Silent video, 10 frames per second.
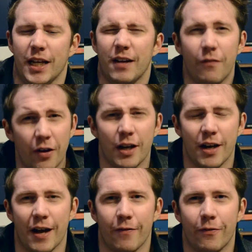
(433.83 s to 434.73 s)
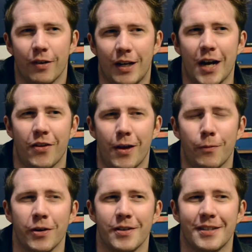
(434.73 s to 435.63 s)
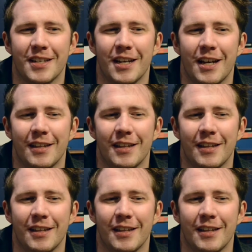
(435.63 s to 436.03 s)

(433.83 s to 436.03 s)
Like, funny enough, Gareth Edwards,